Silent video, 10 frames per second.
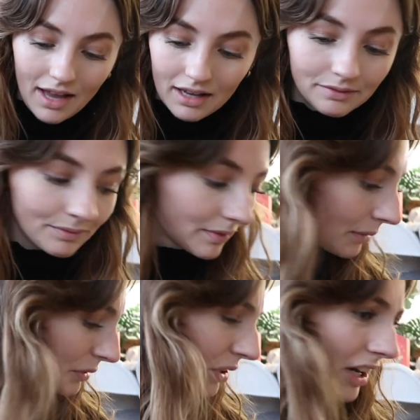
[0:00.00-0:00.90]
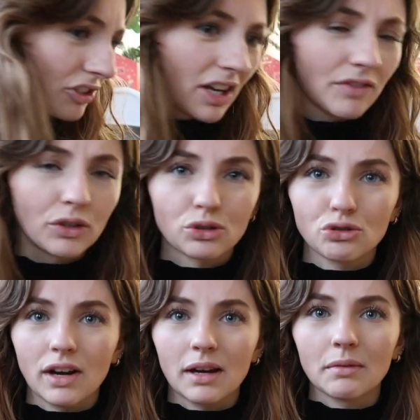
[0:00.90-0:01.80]
that. We don't actually have a good
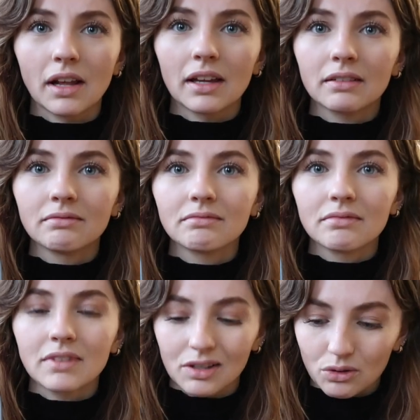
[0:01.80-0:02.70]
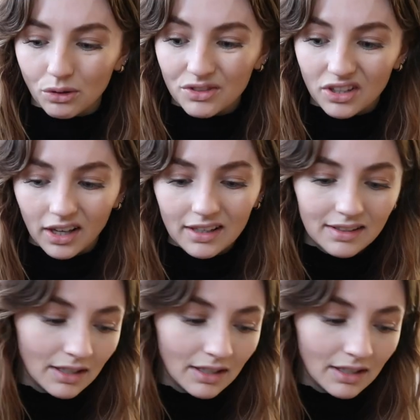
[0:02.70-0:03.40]
tray with like this sort of size